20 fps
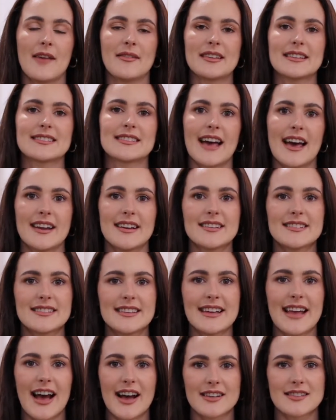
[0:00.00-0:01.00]
excited to
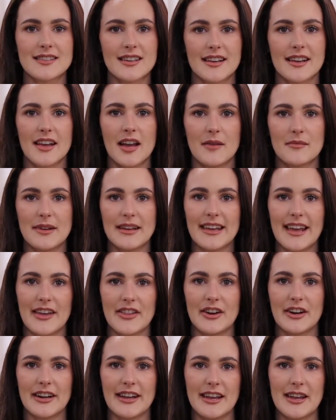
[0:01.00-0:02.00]
see how it's going to come
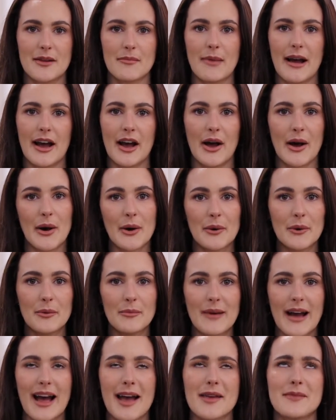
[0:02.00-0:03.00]
together in my
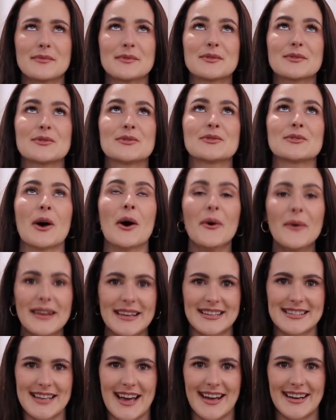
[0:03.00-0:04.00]
home. I am so
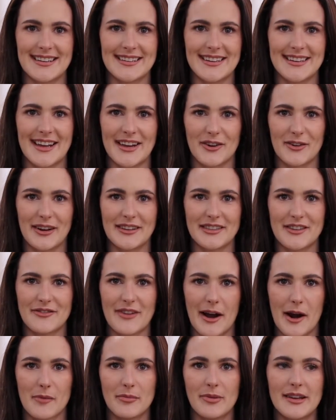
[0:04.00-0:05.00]
excited to decorate the
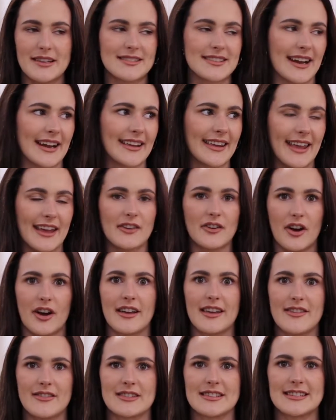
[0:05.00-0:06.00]
fireplace that I
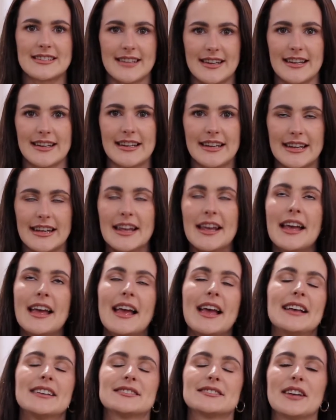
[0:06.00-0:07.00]
cannot even stand it.
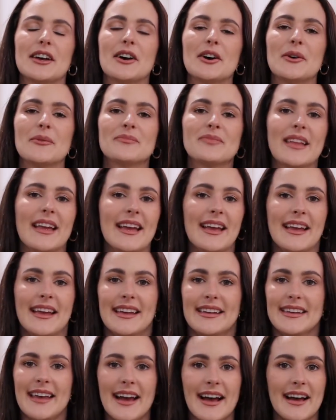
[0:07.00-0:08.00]
So
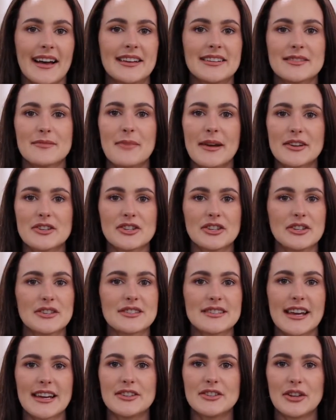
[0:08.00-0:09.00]
yeah, make sure you
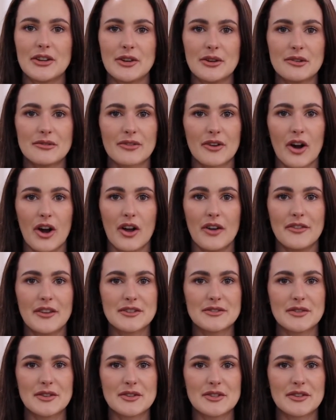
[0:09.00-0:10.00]
stay tuned for all of
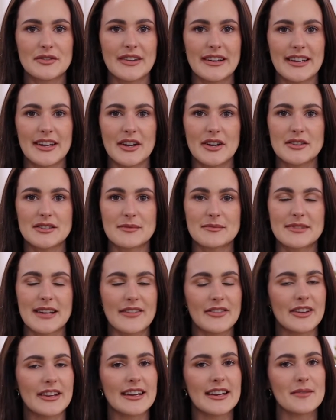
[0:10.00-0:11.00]
those future videos. I'm
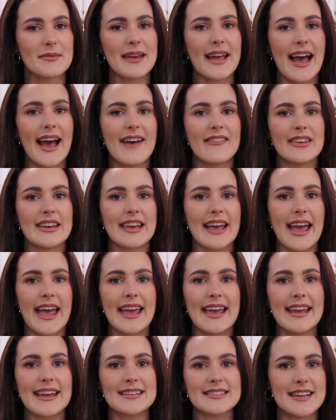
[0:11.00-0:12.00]
definitely going to be having
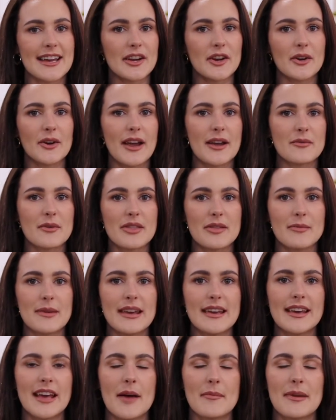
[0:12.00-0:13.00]
a decorate with
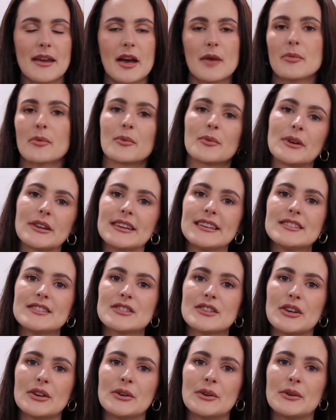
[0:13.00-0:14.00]
me coming up really
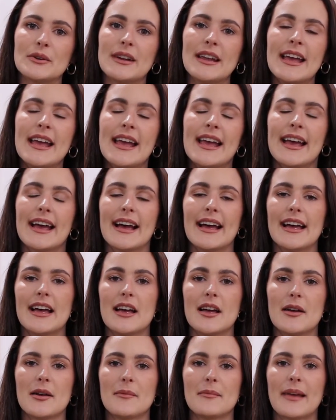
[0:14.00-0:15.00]
soon.
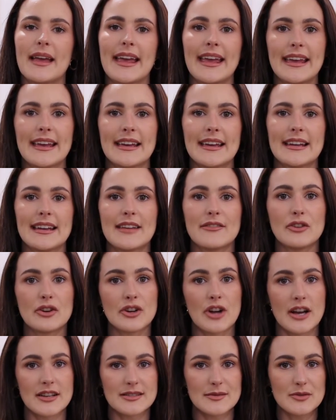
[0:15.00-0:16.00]
And if you're
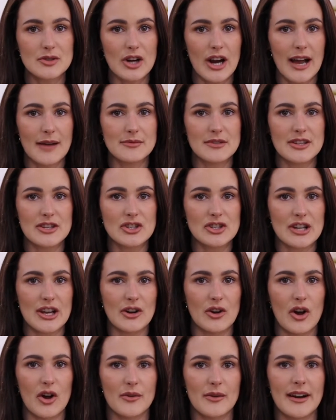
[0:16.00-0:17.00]
not subscribed to this
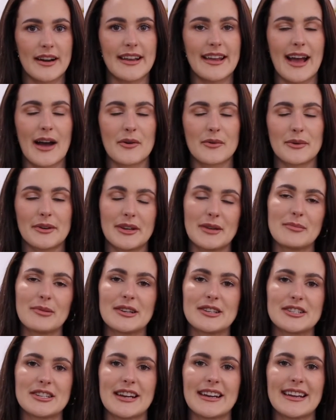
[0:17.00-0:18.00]
channel already, I would really
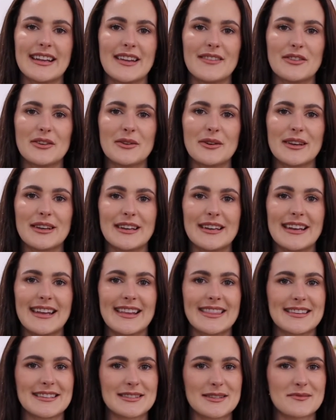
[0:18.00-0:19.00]
appreciate it if you could
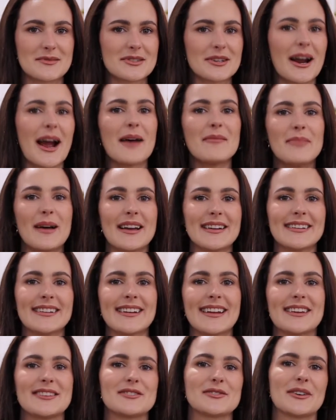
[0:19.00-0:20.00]
hit the subscribe
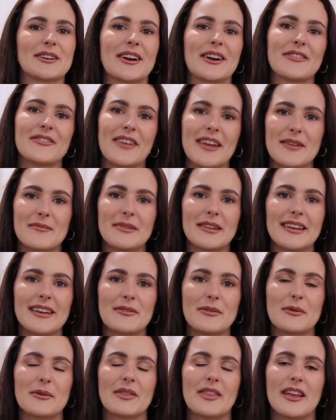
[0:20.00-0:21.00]
button and join our
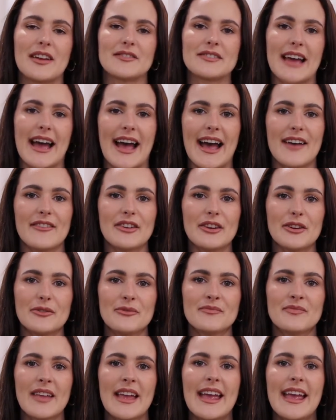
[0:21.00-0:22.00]
family. We would love to have you.
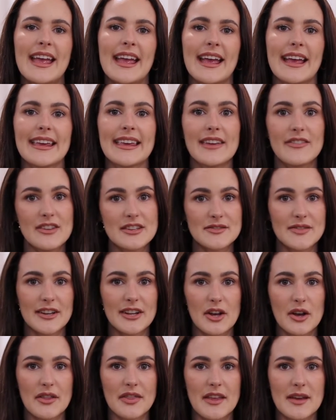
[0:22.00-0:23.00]
Give this
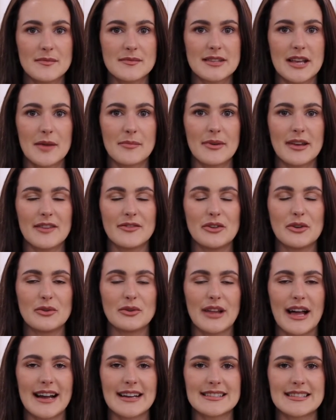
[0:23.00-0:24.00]
video a thumbs up if you
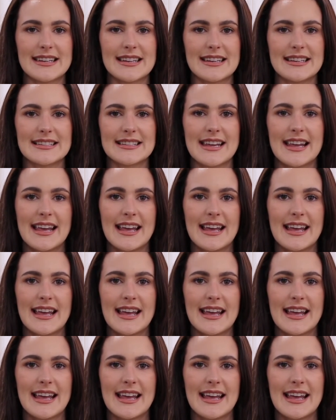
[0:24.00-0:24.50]
liked it.